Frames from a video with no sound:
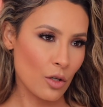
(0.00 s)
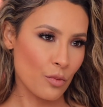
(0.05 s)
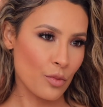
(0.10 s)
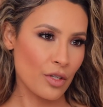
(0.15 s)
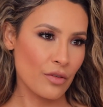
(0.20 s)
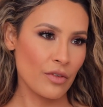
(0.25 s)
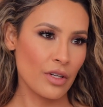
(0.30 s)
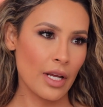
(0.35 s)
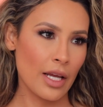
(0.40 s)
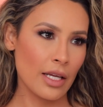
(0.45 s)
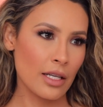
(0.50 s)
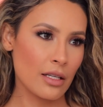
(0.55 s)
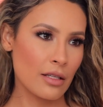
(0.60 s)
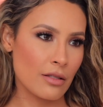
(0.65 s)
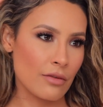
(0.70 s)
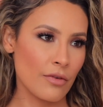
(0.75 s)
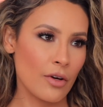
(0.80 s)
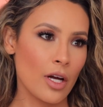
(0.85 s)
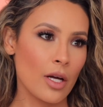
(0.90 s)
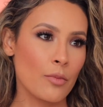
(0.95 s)
little bit of an
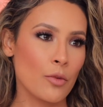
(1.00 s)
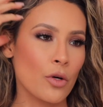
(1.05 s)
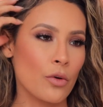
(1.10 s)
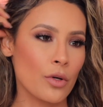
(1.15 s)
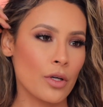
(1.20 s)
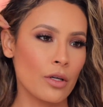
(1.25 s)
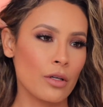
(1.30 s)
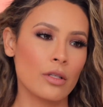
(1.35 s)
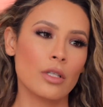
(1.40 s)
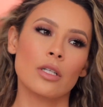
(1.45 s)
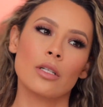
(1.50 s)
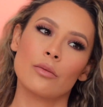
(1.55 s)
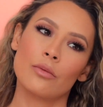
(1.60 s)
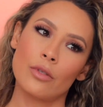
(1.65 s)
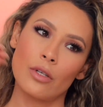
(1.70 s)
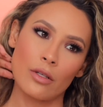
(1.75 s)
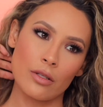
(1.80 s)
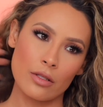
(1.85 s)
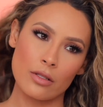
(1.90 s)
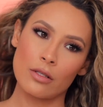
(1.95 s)
80s vibe going on here with
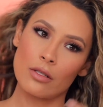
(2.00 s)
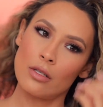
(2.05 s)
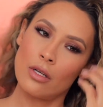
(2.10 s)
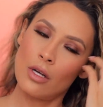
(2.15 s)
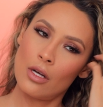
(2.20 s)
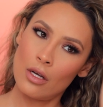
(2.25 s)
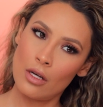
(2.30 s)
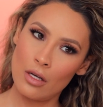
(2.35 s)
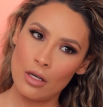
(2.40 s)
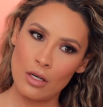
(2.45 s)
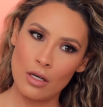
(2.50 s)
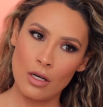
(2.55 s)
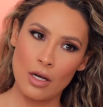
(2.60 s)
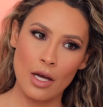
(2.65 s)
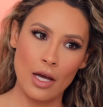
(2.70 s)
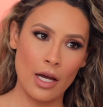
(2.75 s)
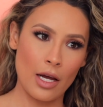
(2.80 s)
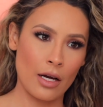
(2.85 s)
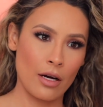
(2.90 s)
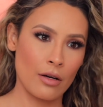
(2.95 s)
all this
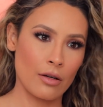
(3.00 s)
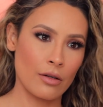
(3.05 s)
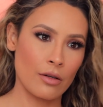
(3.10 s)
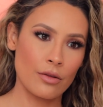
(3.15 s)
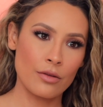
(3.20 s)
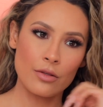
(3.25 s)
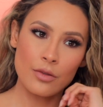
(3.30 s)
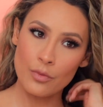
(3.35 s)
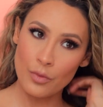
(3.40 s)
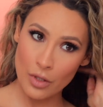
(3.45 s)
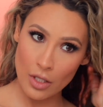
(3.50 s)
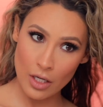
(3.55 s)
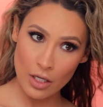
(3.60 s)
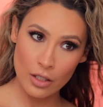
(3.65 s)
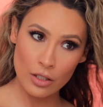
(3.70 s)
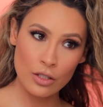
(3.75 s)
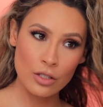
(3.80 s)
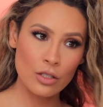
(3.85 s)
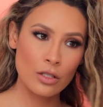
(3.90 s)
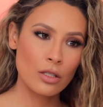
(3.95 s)
hair and all this
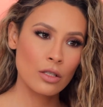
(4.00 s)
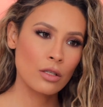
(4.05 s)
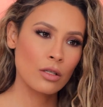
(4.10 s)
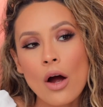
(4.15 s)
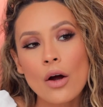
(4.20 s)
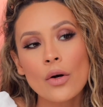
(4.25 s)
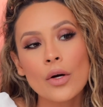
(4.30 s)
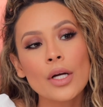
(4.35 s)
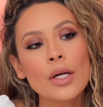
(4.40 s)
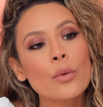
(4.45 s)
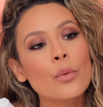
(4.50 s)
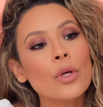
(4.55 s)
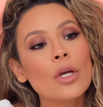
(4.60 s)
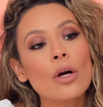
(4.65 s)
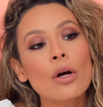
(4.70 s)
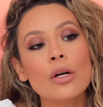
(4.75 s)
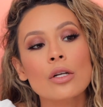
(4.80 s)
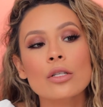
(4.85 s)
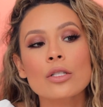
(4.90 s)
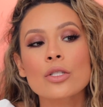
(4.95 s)
blush. All right, we
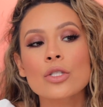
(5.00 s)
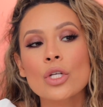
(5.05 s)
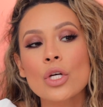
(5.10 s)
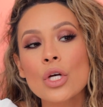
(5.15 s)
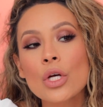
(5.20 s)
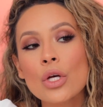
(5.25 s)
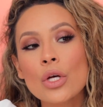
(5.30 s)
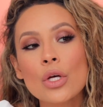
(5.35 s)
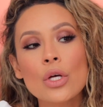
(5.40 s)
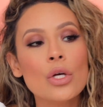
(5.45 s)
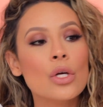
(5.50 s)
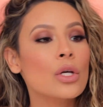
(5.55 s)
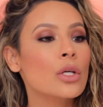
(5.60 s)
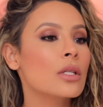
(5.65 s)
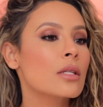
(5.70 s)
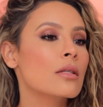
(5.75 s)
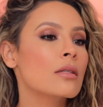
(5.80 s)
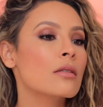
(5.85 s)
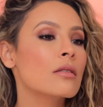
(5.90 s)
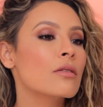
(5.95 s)
are
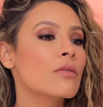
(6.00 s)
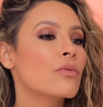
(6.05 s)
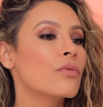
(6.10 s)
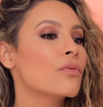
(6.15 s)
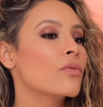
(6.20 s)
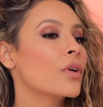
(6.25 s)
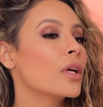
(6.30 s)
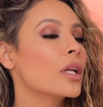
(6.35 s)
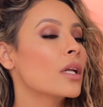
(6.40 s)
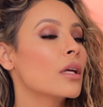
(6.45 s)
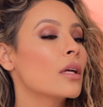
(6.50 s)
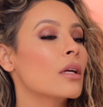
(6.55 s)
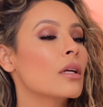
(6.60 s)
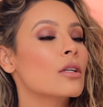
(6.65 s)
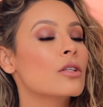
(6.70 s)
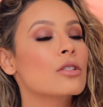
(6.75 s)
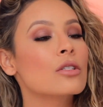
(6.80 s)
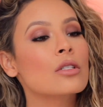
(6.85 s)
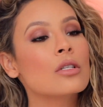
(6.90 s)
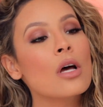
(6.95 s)
done. This is the
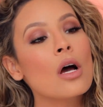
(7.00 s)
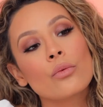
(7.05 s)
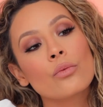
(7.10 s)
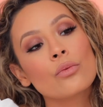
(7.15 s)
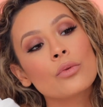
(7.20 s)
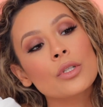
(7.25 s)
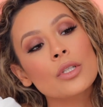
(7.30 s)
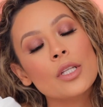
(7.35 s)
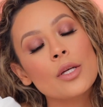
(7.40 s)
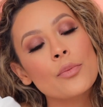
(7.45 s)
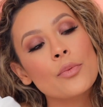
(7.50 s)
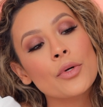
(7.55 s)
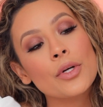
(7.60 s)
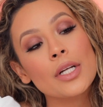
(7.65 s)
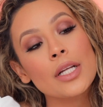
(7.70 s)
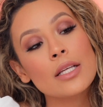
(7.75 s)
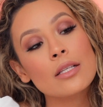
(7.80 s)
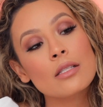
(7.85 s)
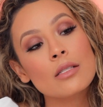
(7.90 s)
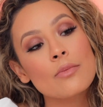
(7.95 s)
finished, really
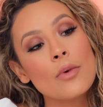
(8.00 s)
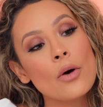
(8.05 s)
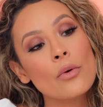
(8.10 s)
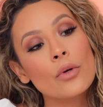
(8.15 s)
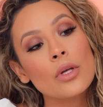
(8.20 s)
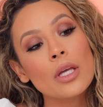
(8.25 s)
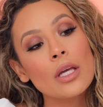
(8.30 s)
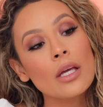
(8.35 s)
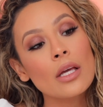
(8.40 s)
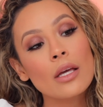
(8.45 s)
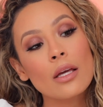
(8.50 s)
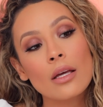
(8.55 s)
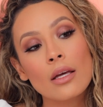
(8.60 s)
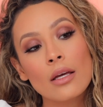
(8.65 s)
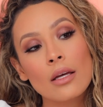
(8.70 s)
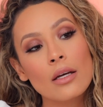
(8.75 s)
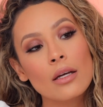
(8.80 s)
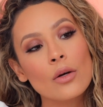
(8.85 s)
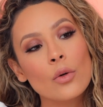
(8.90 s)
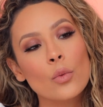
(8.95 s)
pretty,
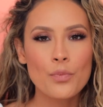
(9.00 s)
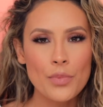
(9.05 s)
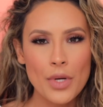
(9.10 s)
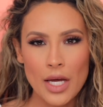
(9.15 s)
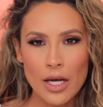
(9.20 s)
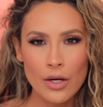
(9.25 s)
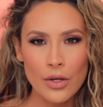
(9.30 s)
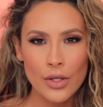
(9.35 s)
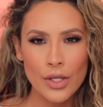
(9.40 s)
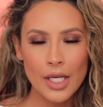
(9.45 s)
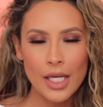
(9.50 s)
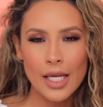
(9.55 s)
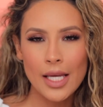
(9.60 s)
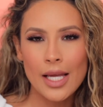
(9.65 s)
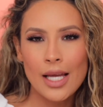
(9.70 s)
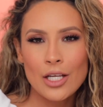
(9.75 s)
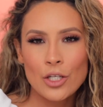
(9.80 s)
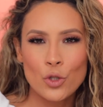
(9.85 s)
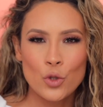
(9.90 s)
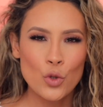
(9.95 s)
smoky,
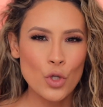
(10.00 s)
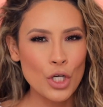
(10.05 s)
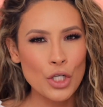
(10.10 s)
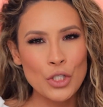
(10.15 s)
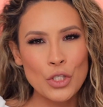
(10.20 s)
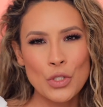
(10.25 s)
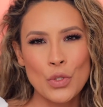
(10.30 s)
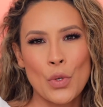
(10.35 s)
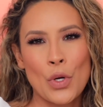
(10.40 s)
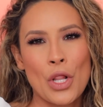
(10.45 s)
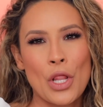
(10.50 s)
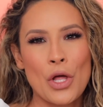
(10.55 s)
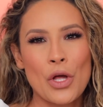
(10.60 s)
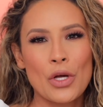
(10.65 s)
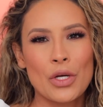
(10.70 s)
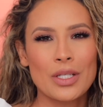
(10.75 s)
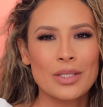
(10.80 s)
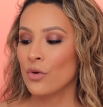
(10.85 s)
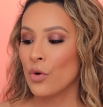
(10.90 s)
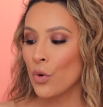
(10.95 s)
berry drugstore
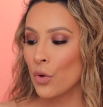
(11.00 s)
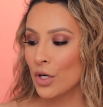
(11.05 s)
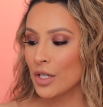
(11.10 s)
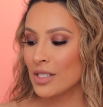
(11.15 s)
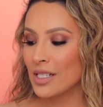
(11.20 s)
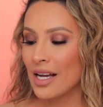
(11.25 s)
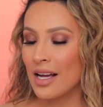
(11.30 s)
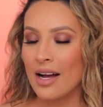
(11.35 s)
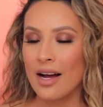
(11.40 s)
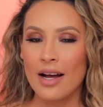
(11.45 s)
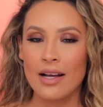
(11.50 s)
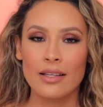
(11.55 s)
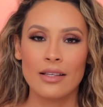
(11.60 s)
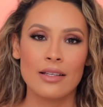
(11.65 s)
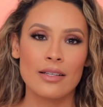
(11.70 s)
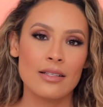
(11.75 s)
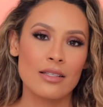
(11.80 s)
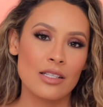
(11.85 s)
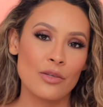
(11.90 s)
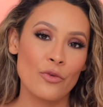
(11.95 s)
look. Of course, I
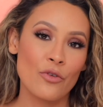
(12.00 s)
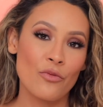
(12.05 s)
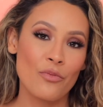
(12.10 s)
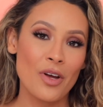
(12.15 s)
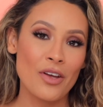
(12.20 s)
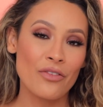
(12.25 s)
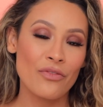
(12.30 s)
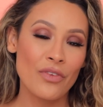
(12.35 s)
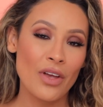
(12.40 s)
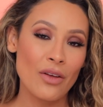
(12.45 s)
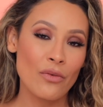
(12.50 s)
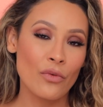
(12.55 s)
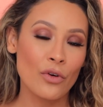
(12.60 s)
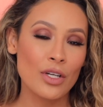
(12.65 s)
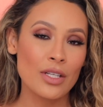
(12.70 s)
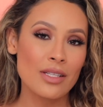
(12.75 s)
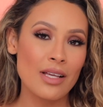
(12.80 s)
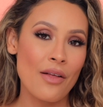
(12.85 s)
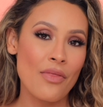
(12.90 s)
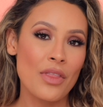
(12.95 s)
highlighted some of my
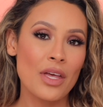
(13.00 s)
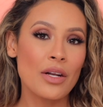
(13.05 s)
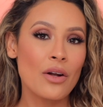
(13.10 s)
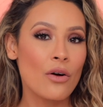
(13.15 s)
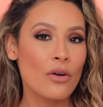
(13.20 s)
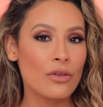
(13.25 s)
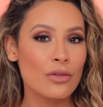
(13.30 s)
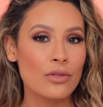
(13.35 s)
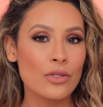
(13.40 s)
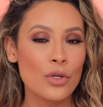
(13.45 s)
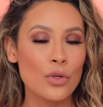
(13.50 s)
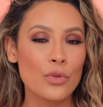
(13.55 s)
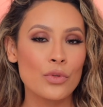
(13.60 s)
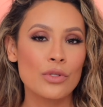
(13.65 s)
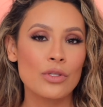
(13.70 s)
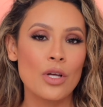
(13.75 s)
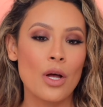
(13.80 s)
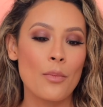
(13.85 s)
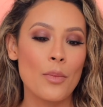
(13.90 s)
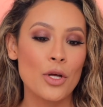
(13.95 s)
favorites and then also
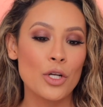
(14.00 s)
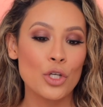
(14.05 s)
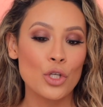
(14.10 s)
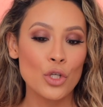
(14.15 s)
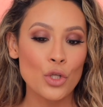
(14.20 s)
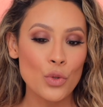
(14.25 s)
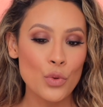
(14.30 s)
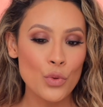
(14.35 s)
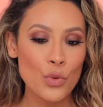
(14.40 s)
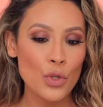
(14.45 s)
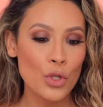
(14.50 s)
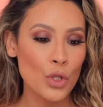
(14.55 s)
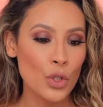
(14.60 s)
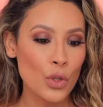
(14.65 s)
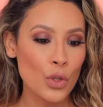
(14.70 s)
some new